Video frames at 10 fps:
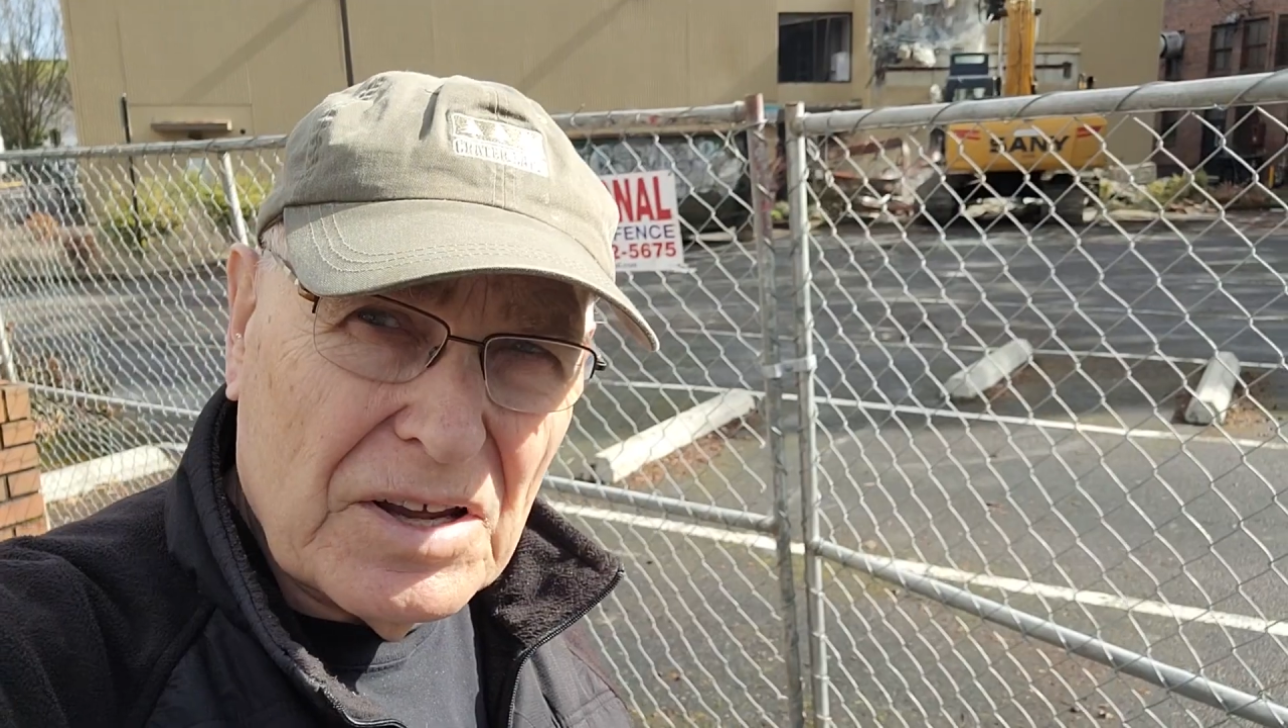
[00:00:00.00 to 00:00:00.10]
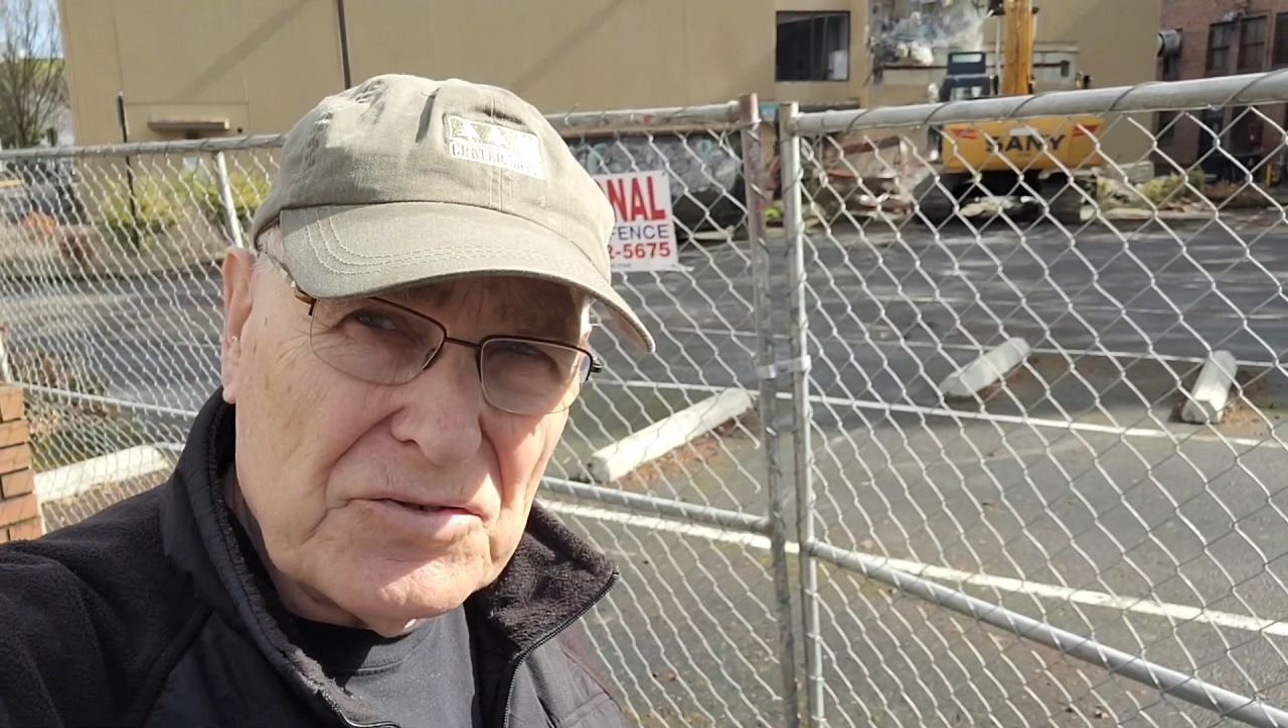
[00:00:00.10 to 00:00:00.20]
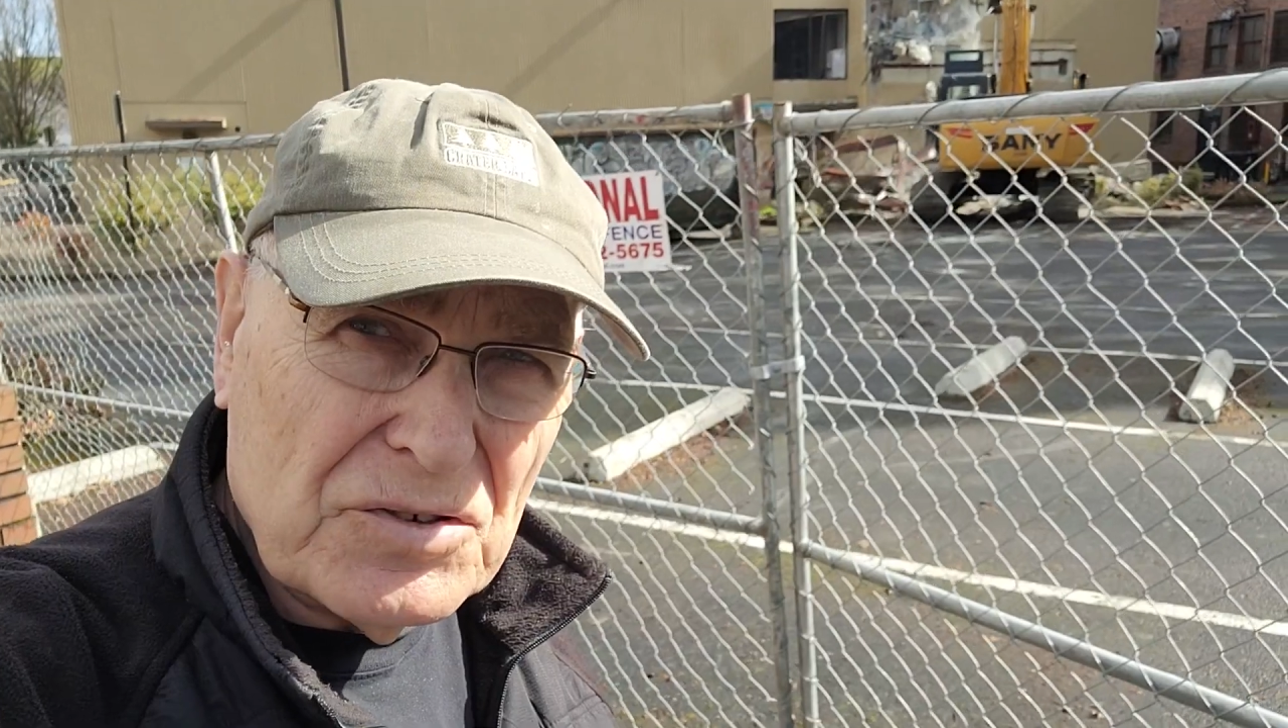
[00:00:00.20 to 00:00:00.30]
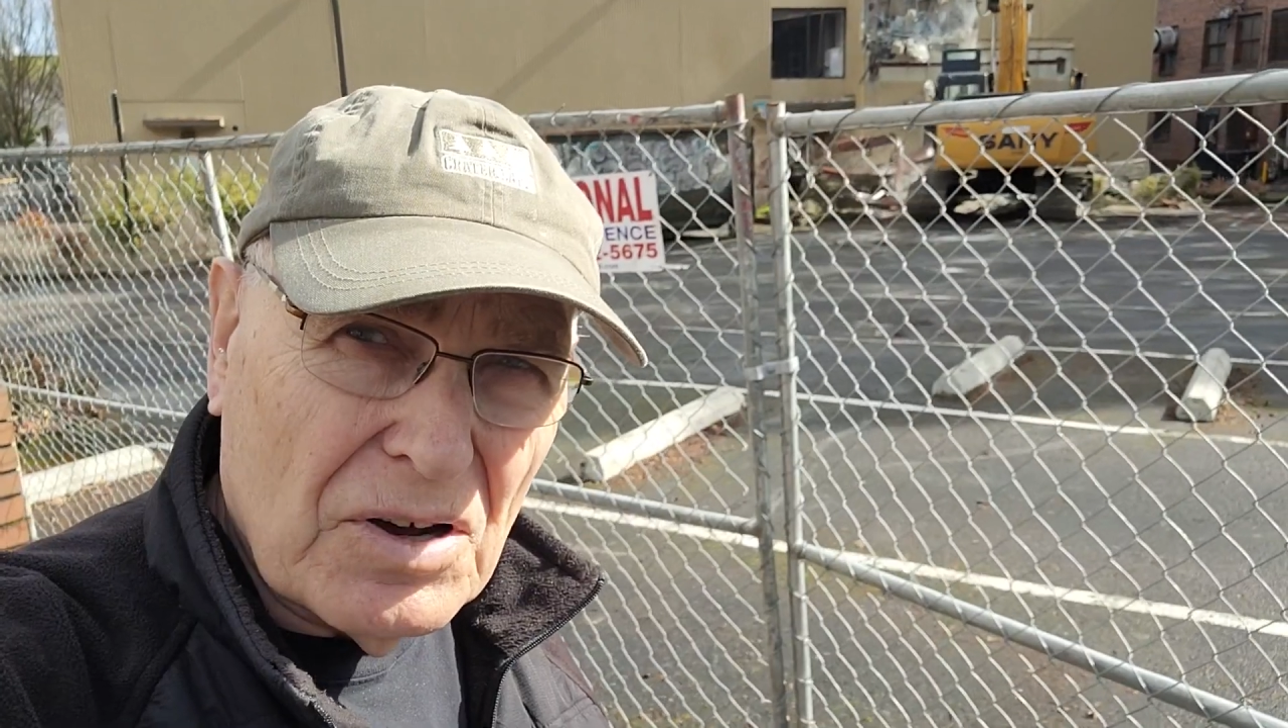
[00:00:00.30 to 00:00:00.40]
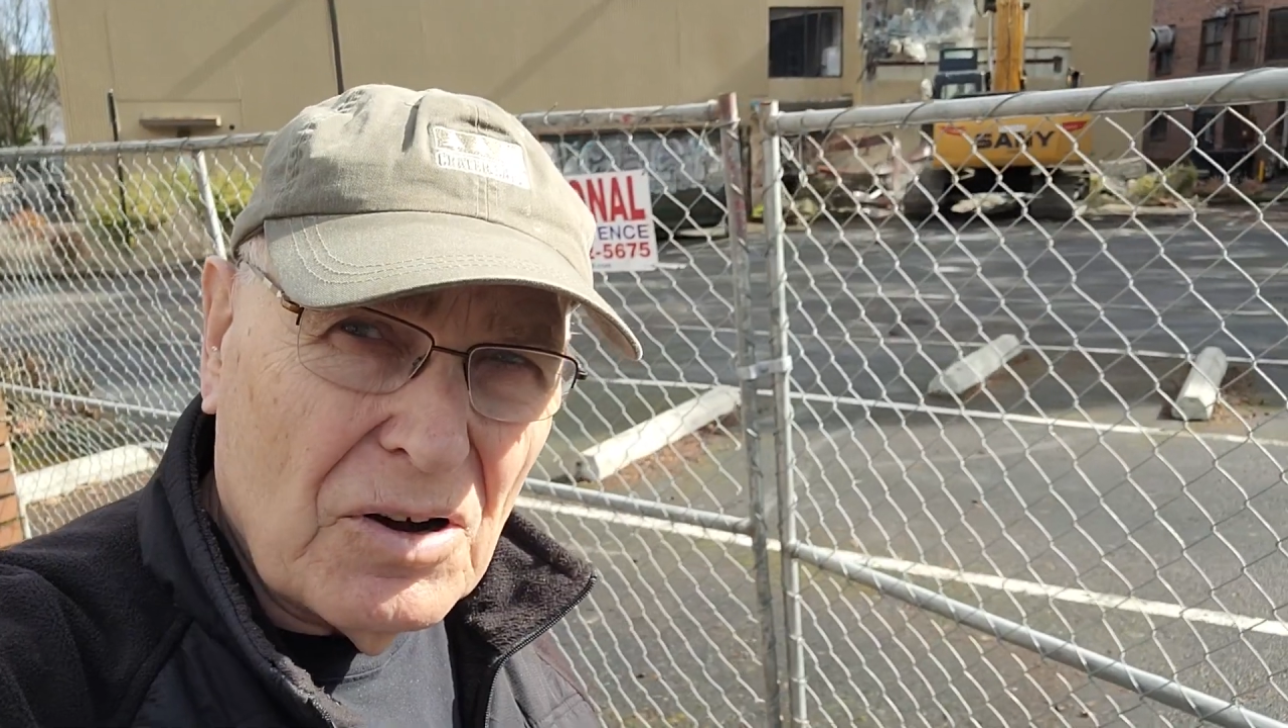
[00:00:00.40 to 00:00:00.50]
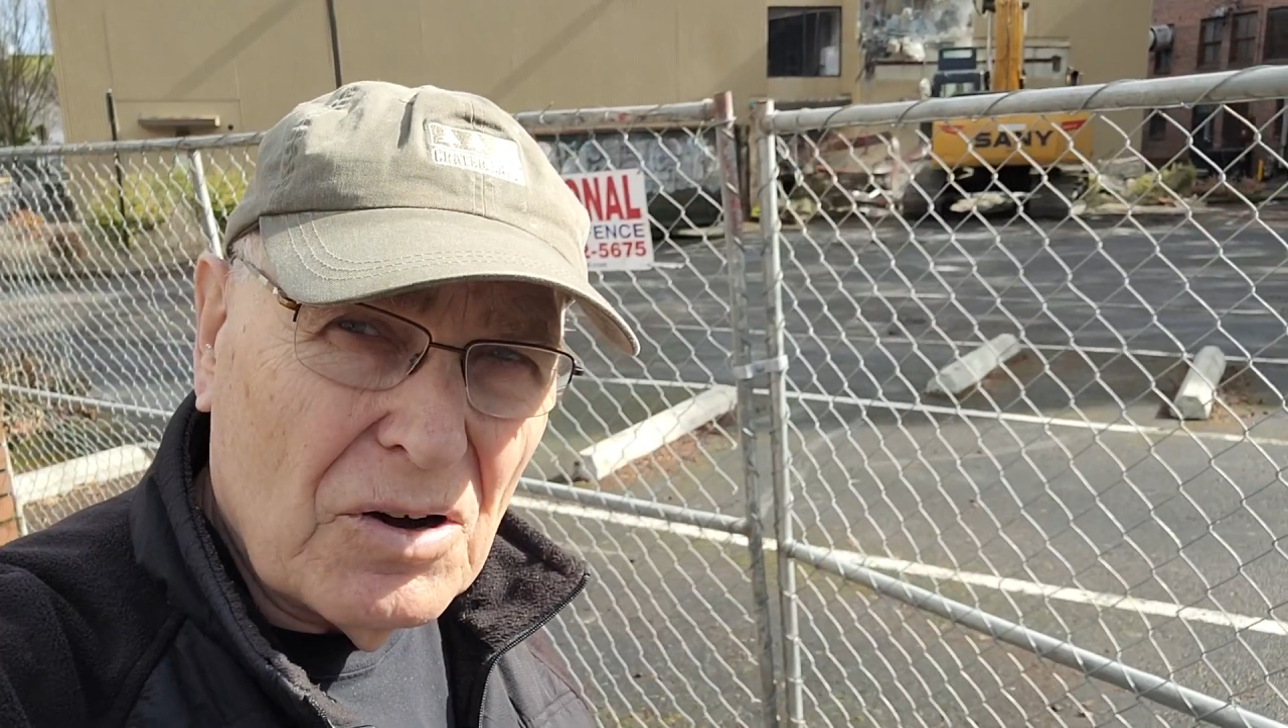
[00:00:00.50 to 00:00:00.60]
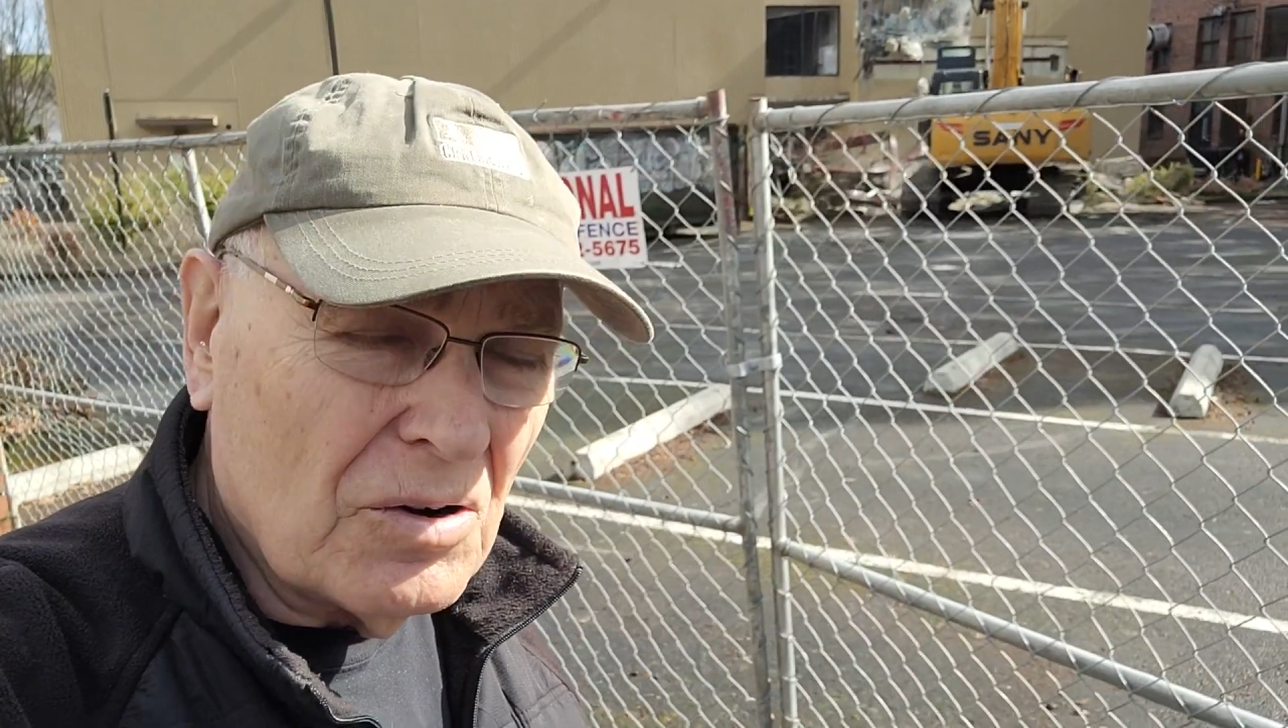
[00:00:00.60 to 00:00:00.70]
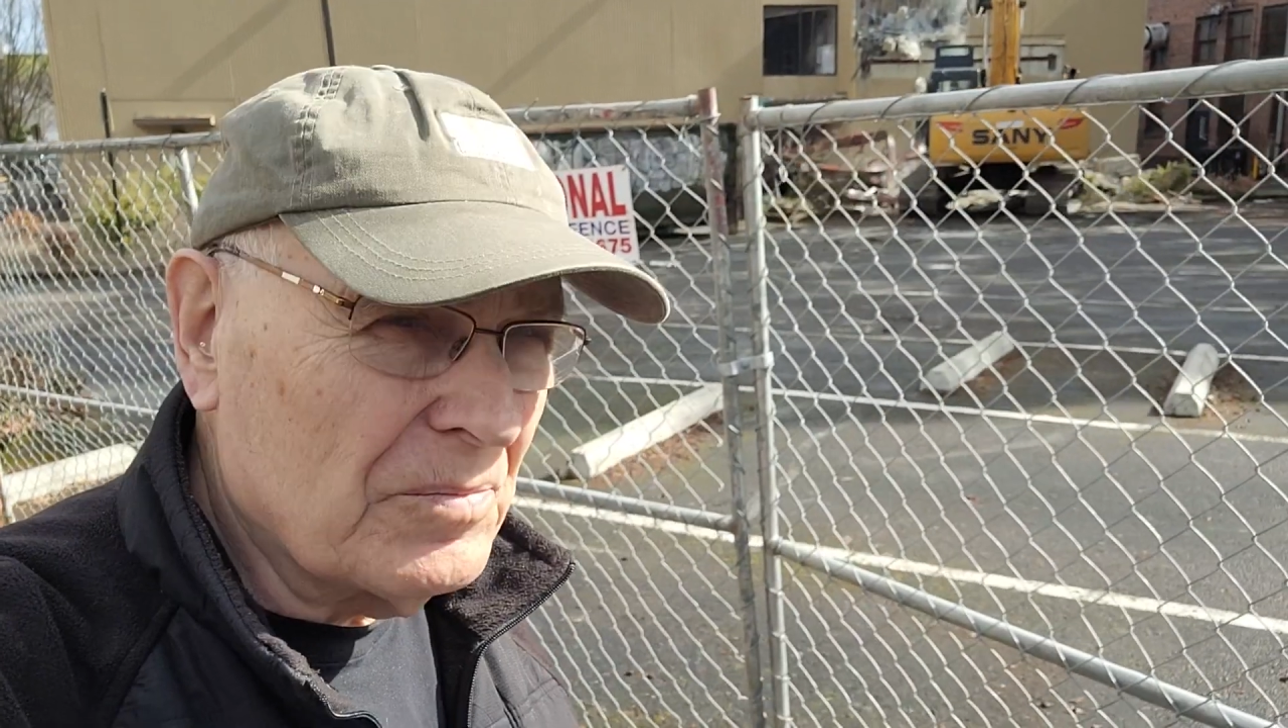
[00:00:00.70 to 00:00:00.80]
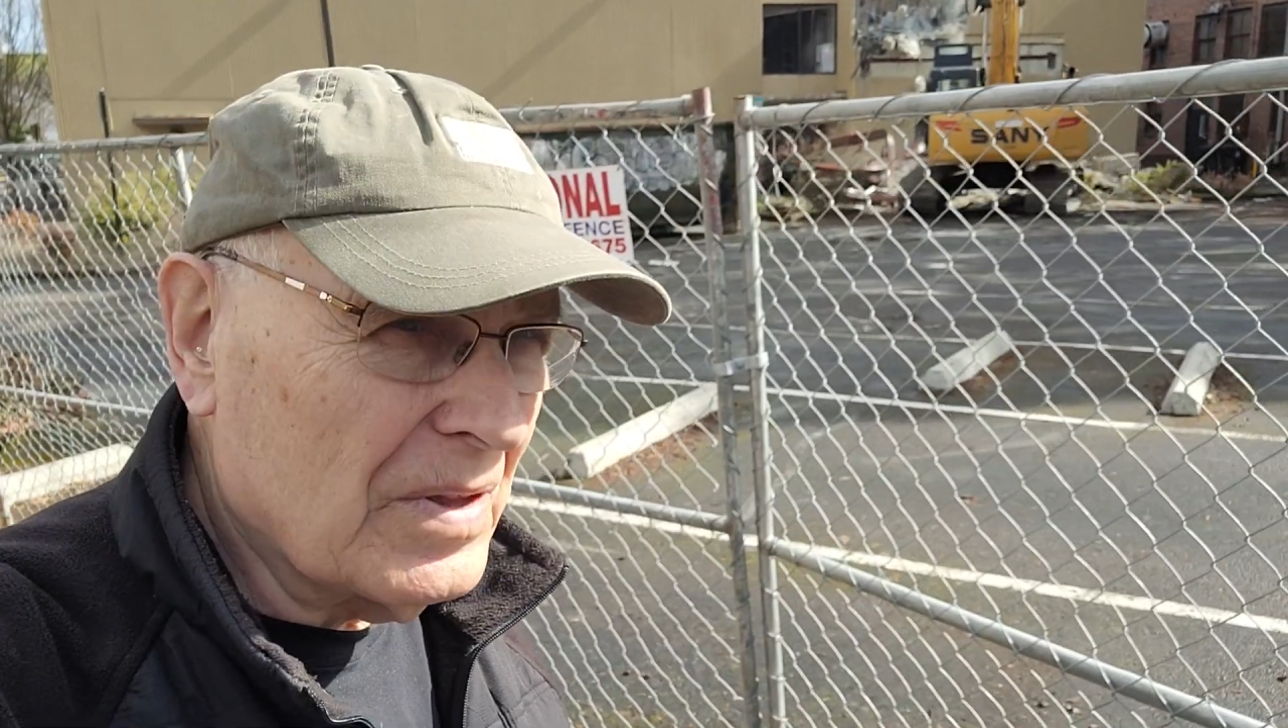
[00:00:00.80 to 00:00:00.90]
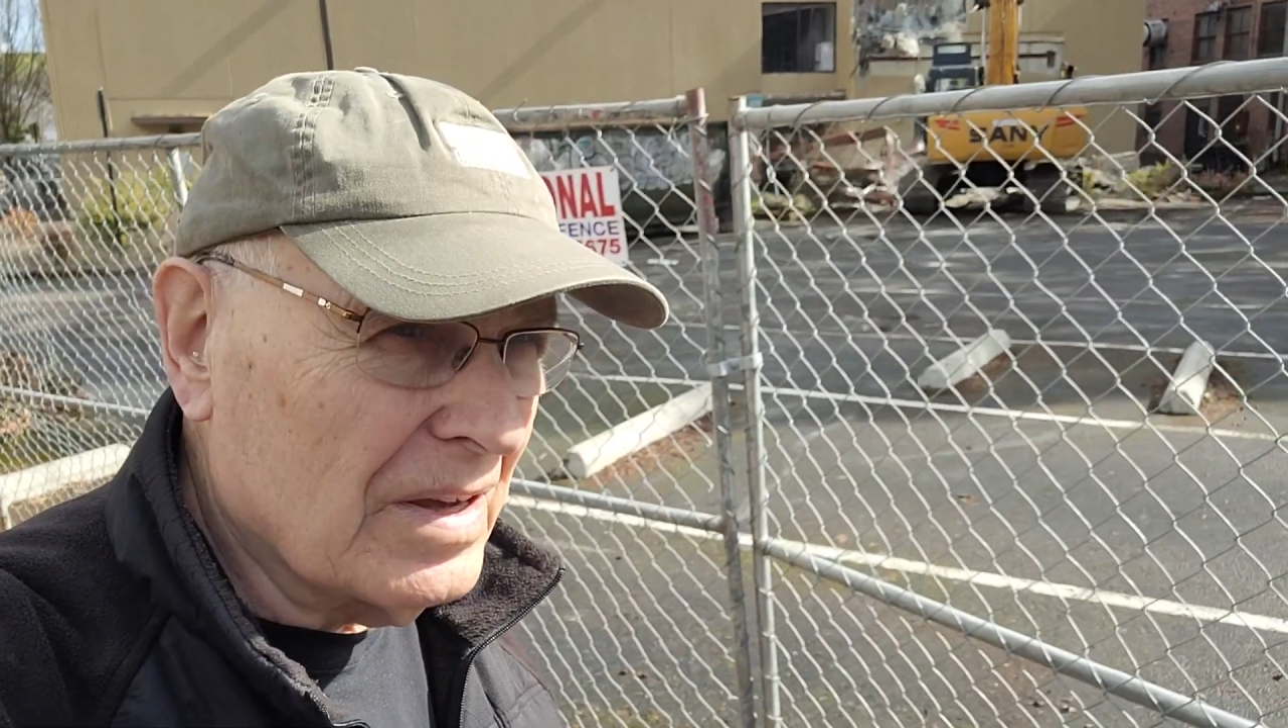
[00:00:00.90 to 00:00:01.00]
as you know,